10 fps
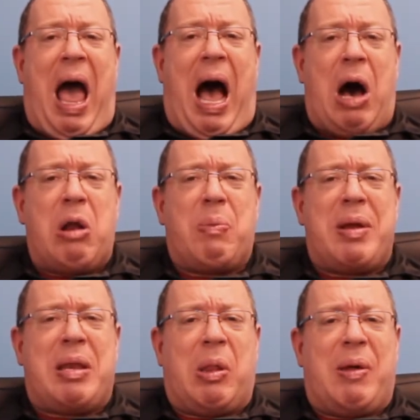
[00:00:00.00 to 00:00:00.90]
How do
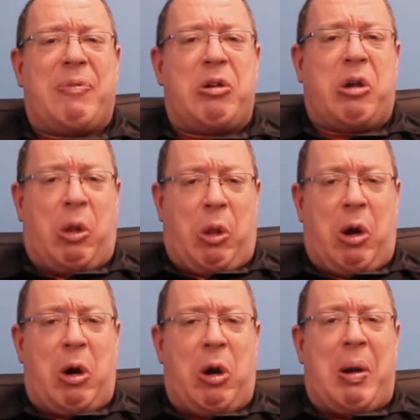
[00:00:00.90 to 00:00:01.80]
we deliver to
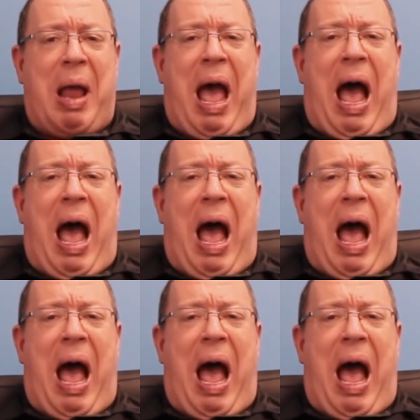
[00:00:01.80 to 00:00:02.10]
learn?